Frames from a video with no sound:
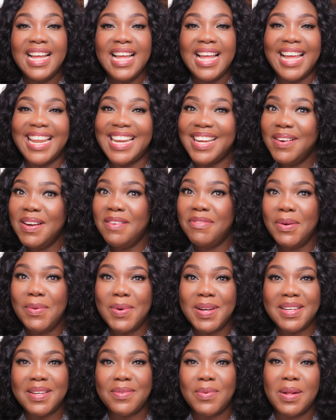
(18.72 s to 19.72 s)
Hello
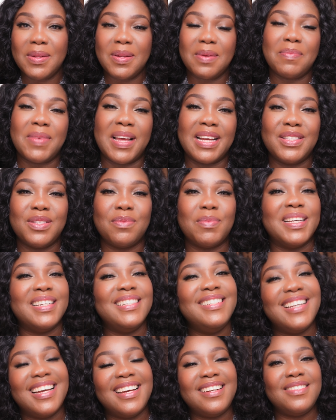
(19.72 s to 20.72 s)
everyone, welcome back to my
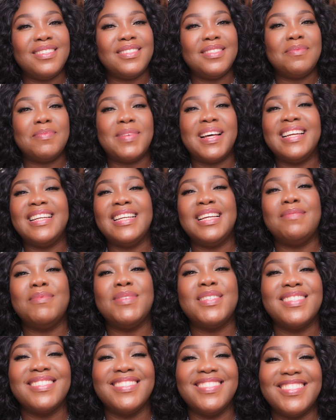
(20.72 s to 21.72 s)
channel. My name
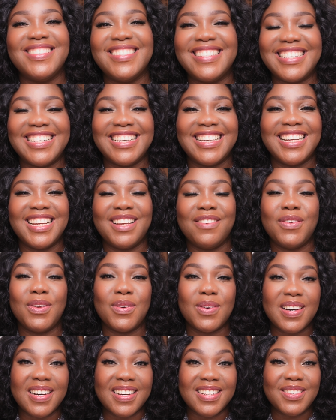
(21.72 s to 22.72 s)
is Ngozi. If
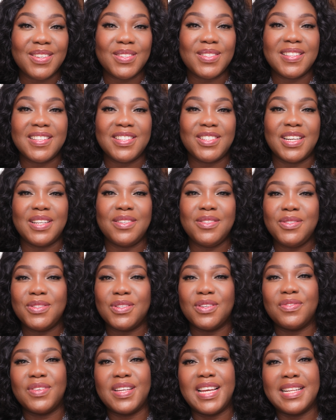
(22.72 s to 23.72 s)
you are new to the channel,
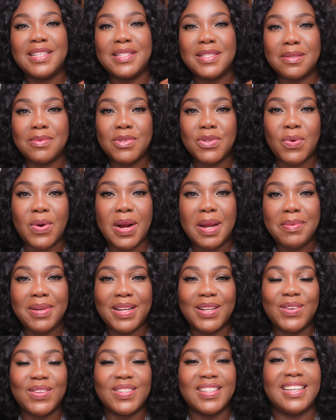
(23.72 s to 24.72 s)
don't forget to subscribe.
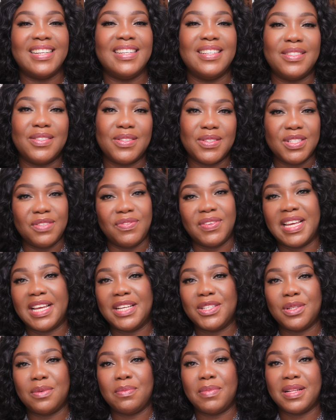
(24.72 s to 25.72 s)
Click on that little
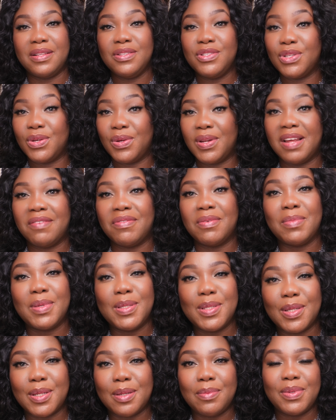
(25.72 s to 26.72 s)
notification bell so you never
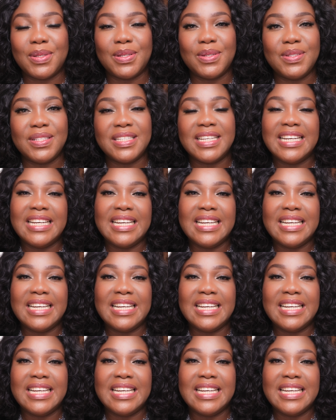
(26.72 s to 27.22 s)
miss an upload.